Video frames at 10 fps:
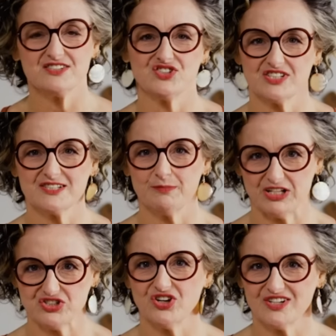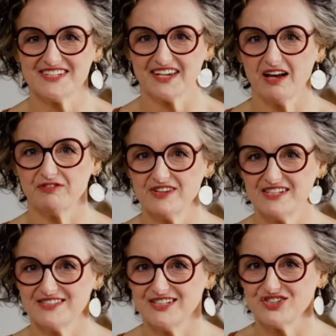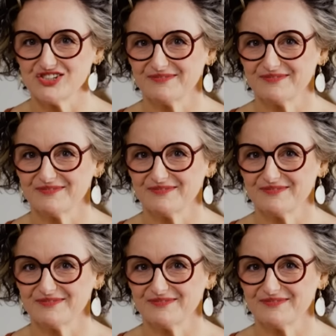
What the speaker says: is just a much nicer cut for this dish.